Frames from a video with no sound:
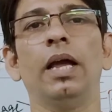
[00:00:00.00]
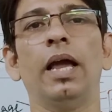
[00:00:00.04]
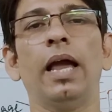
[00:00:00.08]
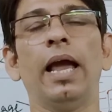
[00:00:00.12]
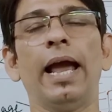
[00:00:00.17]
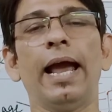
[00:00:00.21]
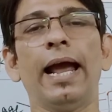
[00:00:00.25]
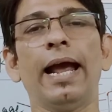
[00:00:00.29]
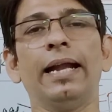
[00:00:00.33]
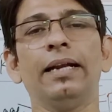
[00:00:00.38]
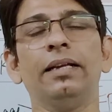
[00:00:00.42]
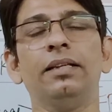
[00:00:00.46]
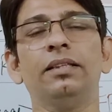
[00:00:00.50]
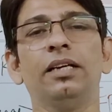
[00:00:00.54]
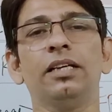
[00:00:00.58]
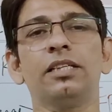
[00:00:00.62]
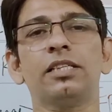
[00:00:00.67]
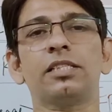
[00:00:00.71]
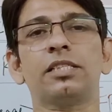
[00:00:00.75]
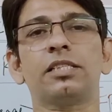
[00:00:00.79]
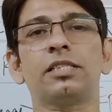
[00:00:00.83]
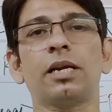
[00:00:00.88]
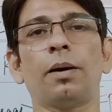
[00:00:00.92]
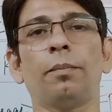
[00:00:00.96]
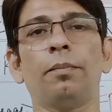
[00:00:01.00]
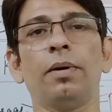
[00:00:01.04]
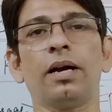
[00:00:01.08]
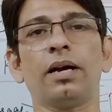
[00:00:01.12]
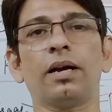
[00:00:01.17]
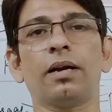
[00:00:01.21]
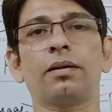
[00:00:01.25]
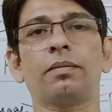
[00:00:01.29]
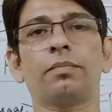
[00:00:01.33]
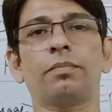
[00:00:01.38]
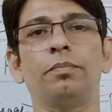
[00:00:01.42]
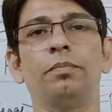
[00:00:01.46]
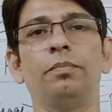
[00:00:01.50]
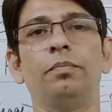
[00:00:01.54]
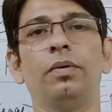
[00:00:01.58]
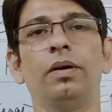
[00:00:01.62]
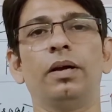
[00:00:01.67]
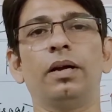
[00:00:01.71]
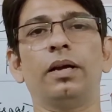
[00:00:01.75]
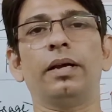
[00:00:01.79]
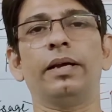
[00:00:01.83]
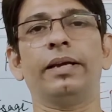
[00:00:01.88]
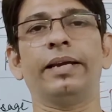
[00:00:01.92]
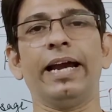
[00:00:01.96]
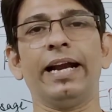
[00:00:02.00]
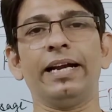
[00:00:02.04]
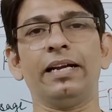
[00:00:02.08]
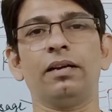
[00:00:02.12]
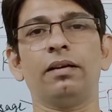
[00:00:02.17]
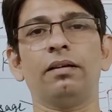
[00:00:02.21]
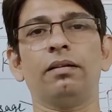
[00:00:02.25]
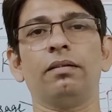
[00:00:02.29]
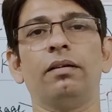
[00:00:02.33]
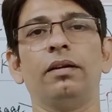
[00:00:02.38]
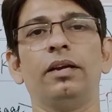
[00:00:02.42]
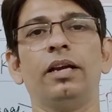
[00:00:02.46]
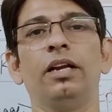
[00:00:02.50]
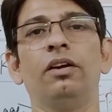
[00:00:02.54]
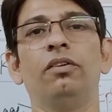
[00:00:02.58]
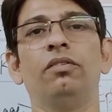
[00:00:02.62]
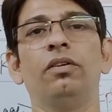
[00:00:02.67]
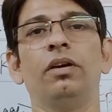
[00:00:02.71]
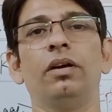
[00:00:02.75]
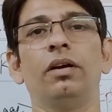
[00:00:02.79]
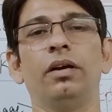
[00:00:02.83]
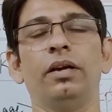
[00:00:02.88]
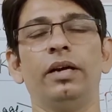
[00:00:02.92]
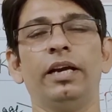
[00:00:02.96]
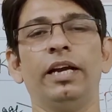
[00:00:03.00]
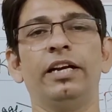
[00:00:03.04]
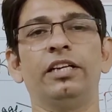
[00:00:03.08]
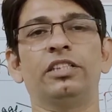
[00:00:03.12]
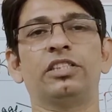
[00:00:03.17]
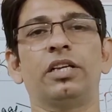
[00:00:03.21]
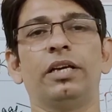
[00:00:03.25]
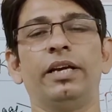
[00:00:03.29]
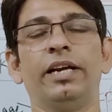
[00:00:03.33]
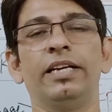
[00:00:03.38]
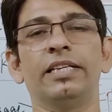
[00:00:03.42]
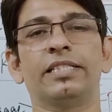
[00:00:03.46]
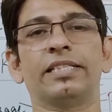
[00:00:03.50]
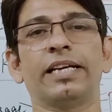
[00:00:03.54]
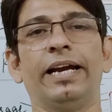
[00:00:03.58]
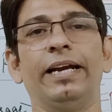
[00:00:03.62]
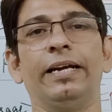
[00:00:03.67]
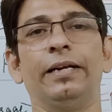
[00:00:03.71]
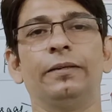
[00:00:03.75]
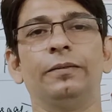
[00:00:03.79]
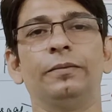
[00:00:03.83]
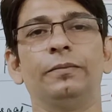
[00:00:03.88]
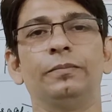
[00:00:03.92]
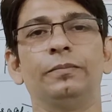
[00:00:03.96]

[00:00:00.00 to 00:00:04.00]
and the stomach get inside.